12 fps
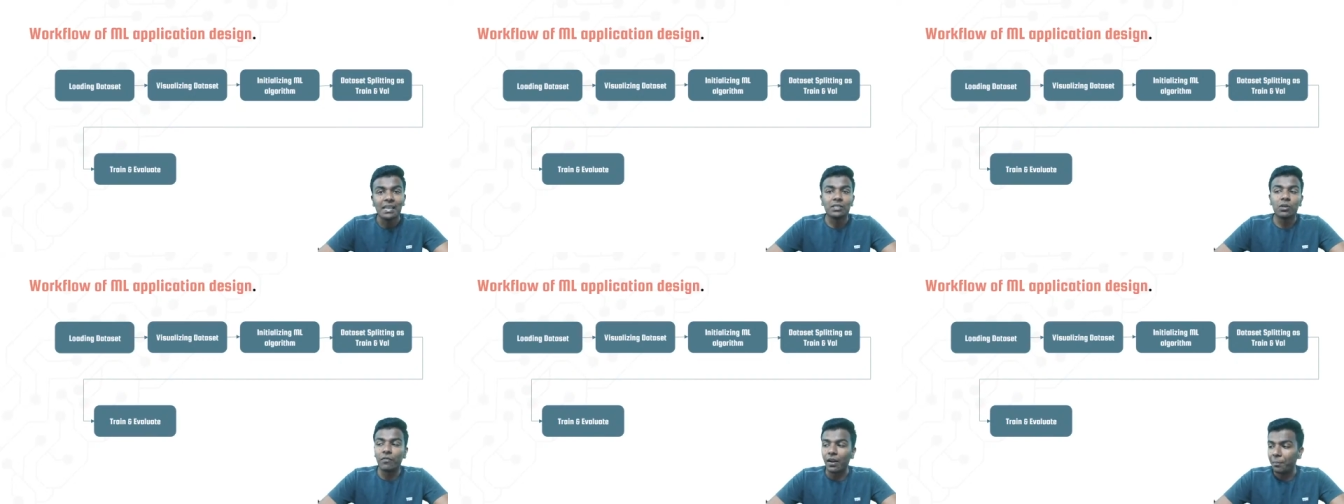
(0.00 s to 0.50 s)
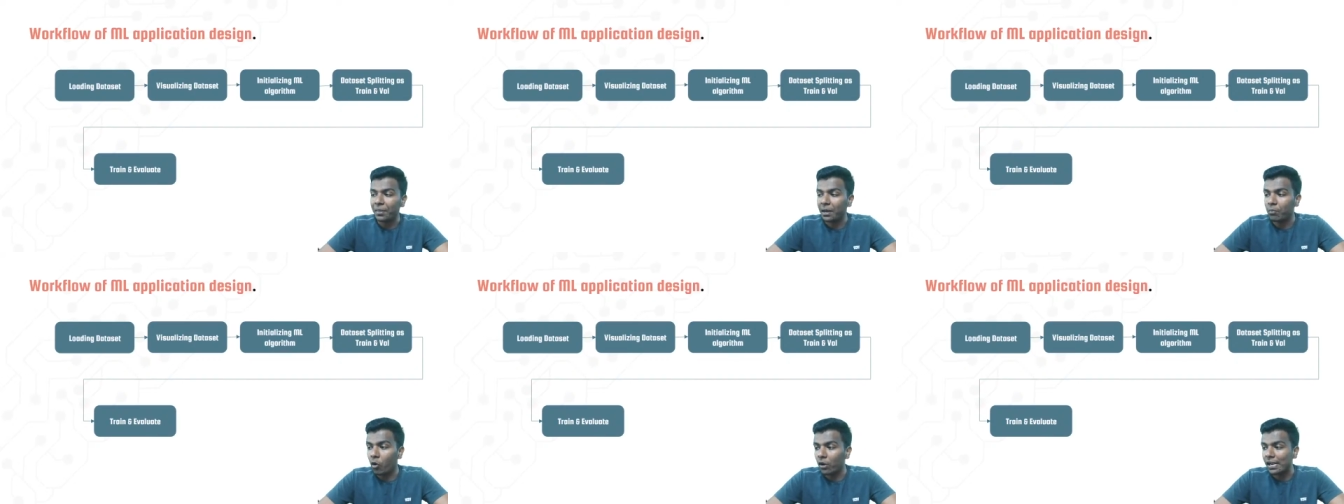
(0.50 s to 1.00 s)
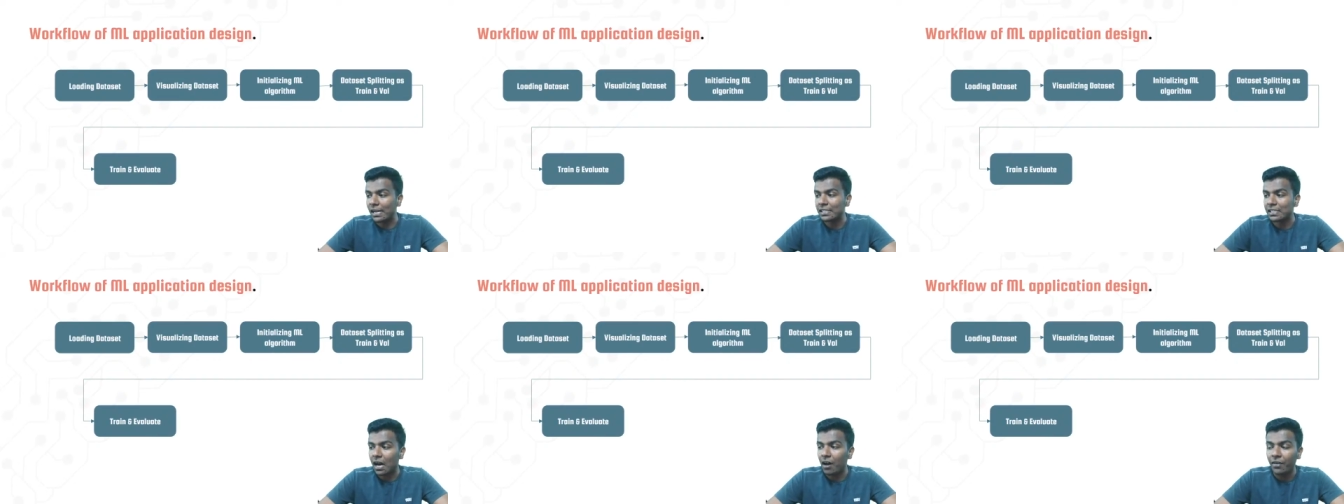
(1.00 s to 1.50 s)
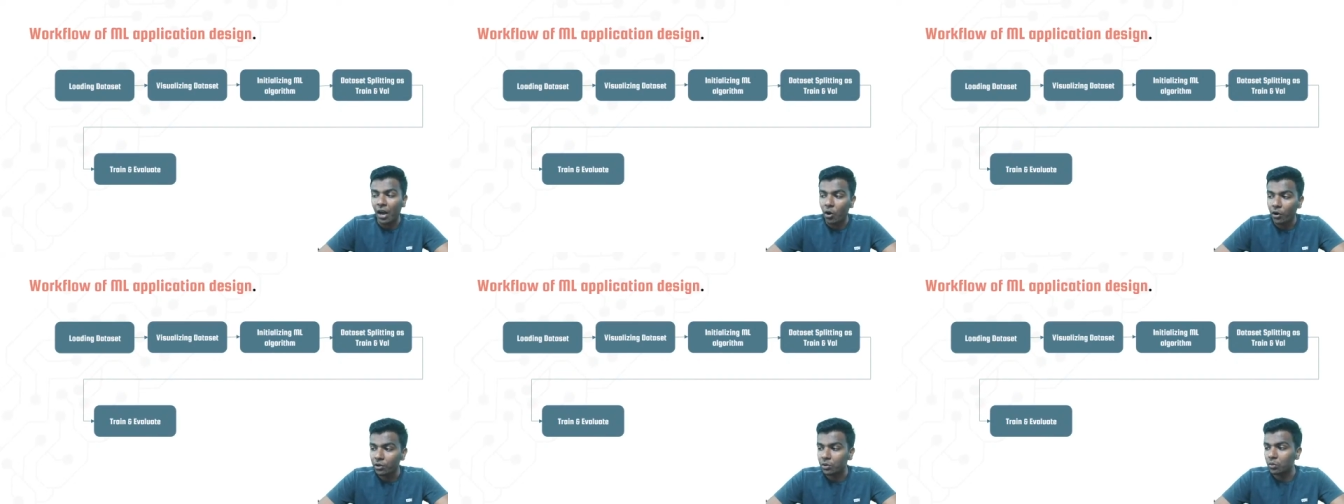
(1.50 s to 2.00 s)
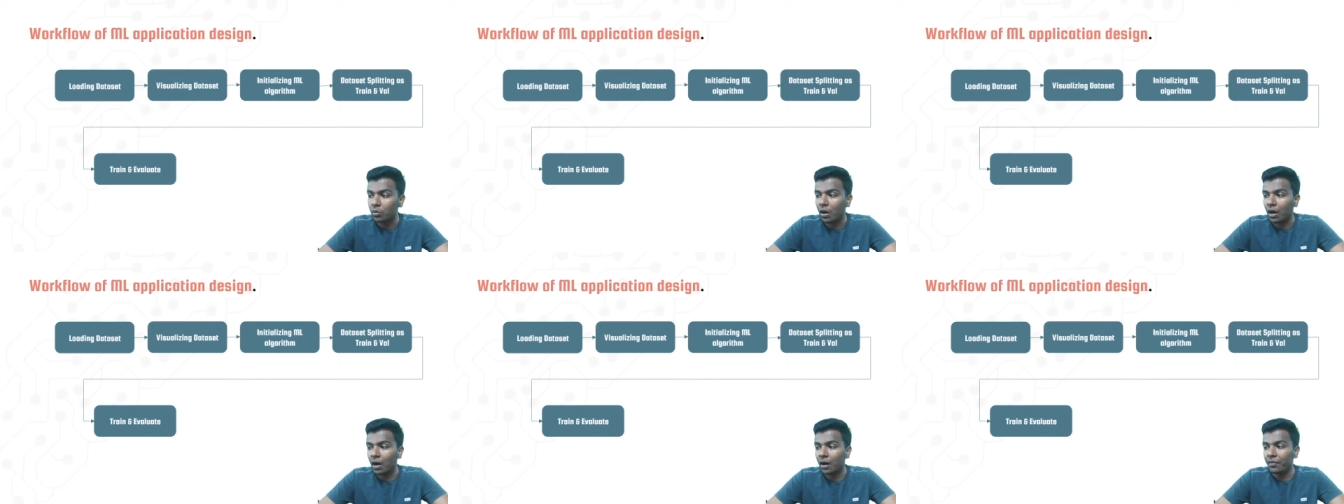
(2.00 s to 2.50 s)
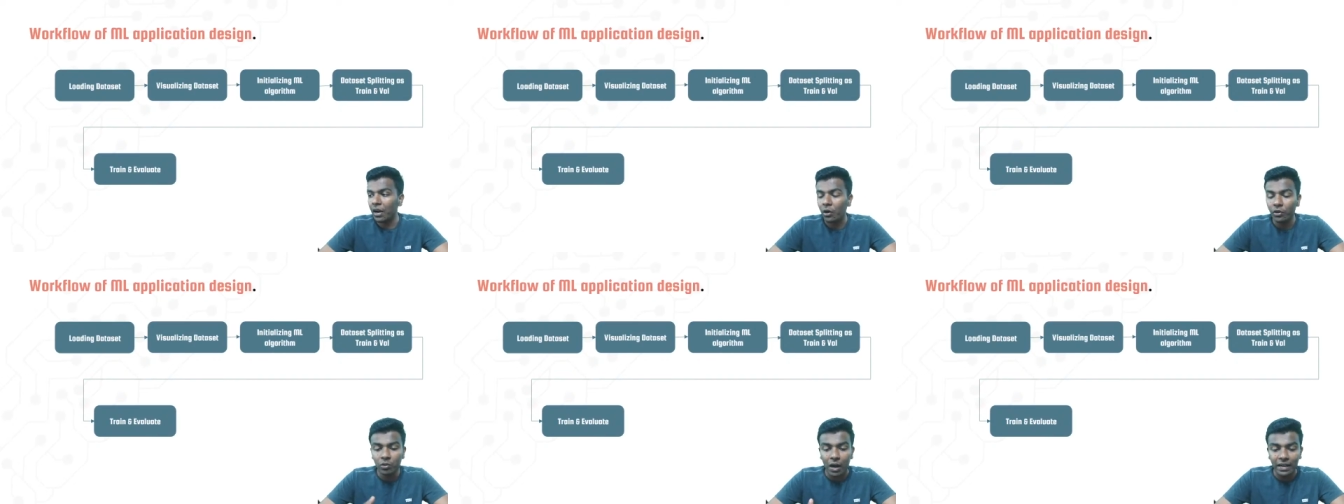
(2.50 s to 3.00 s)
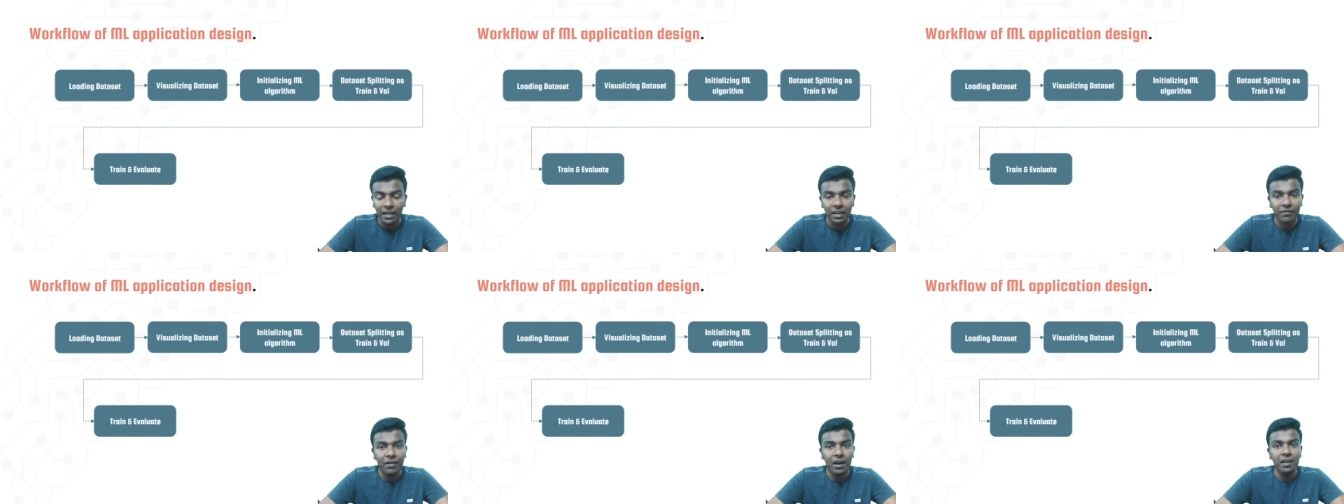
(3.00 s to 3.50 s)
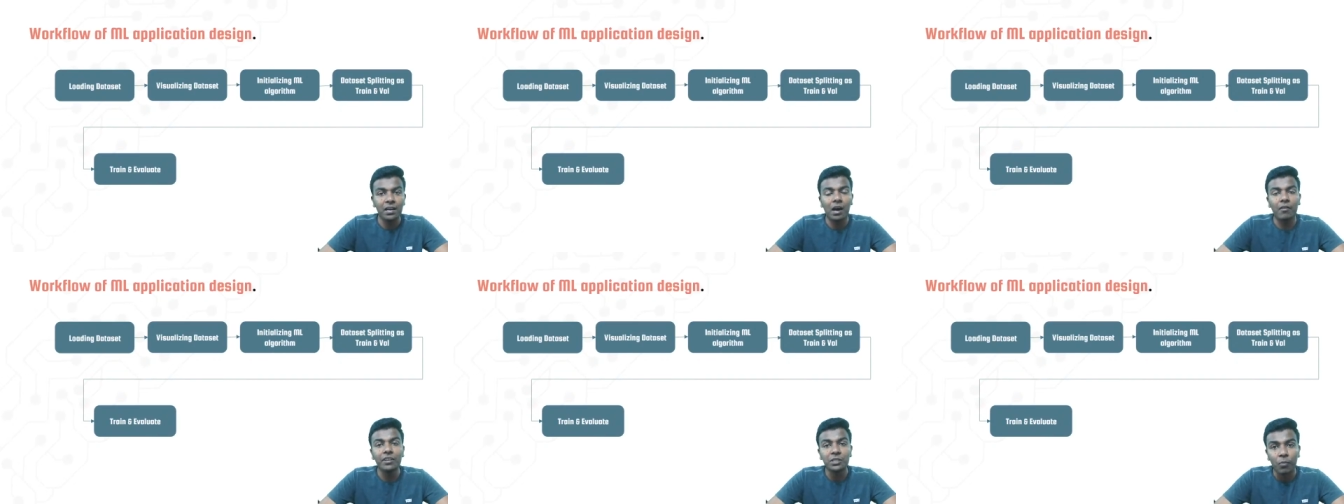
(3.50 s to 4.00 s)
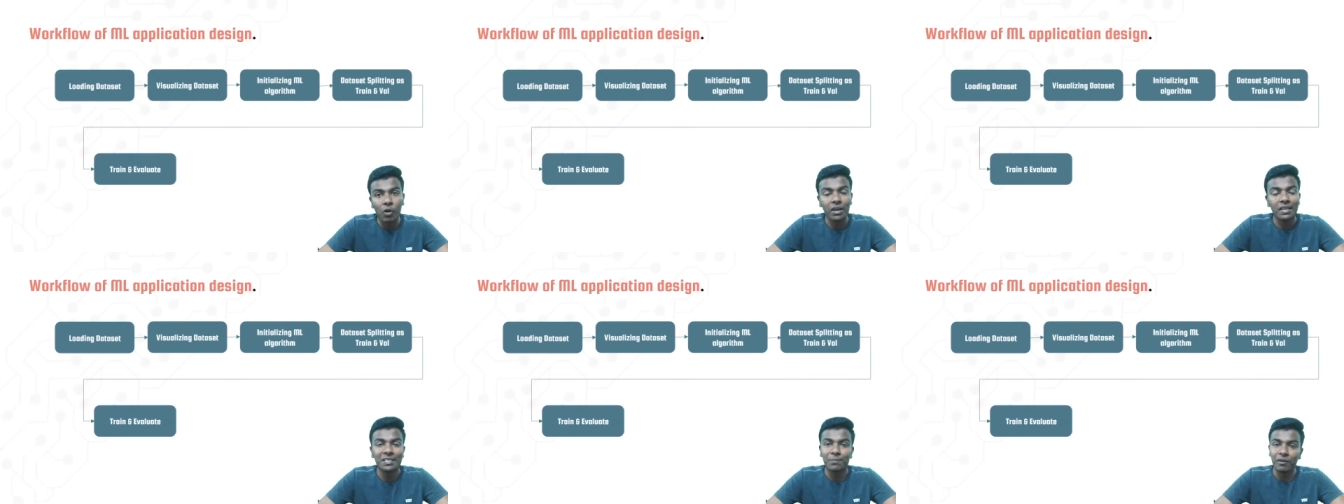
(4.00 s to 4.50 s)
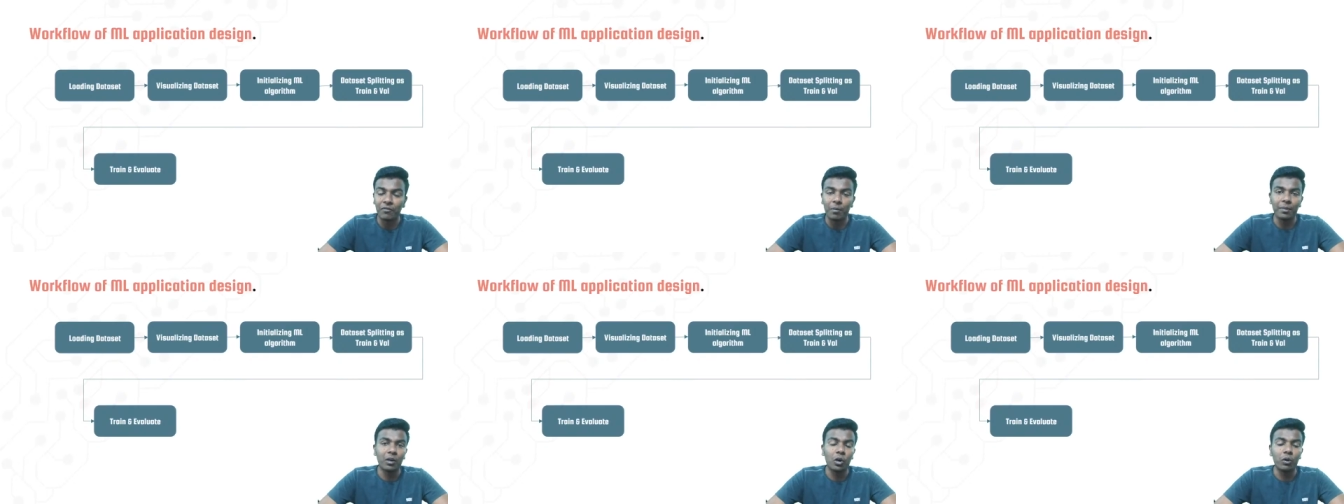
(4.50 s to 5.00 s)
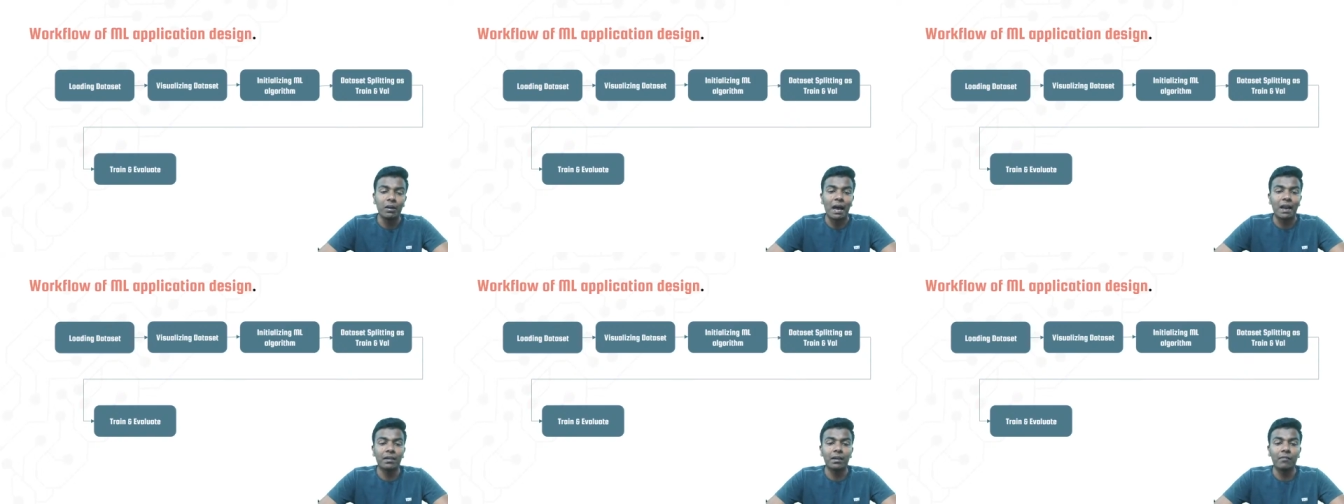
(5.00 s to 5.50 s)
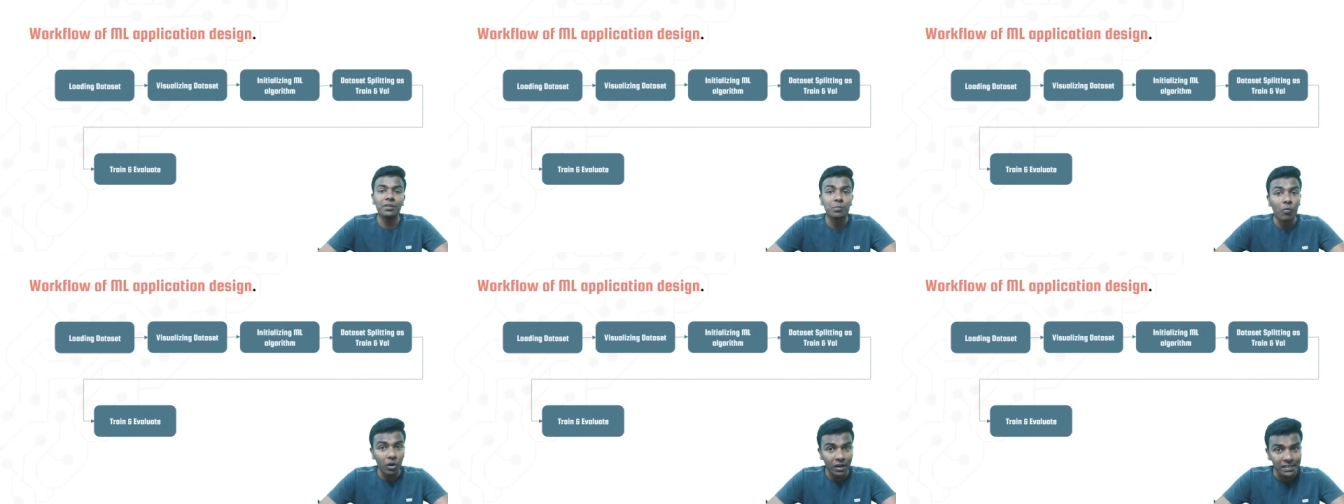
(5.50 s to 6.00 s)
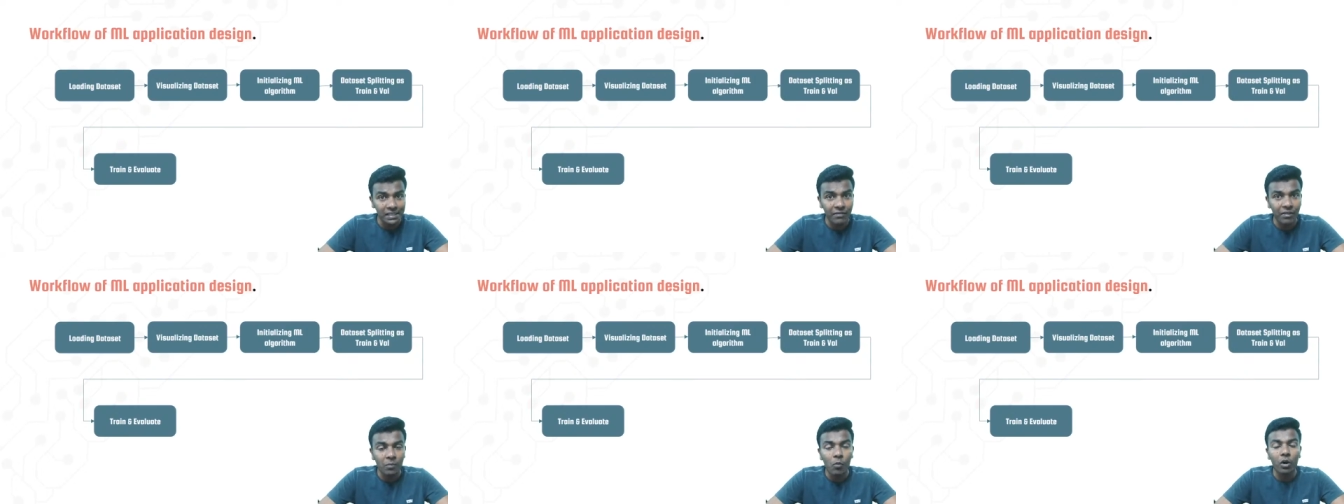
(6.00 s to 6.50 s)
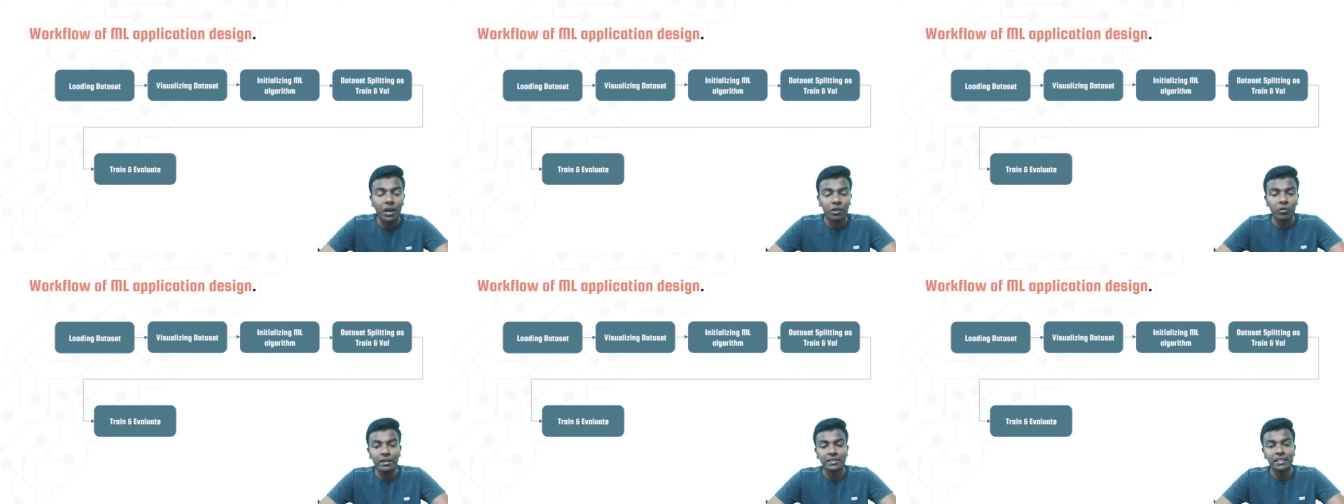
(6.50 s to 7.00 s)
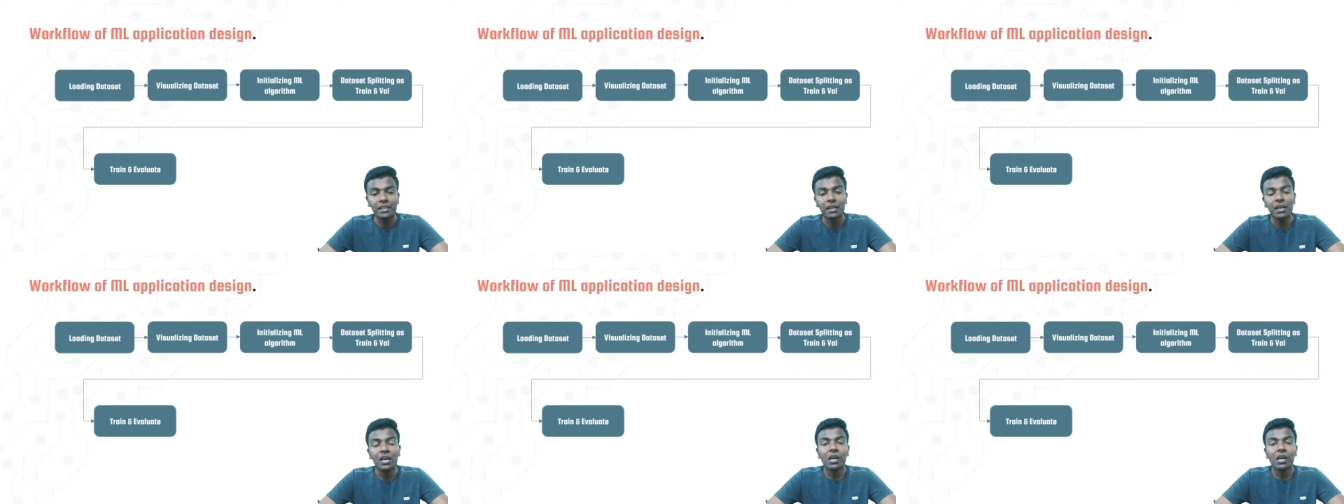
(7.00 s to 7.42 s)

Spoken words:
So from that models we are going to identify which model is performing good and which model is giving more accuracy.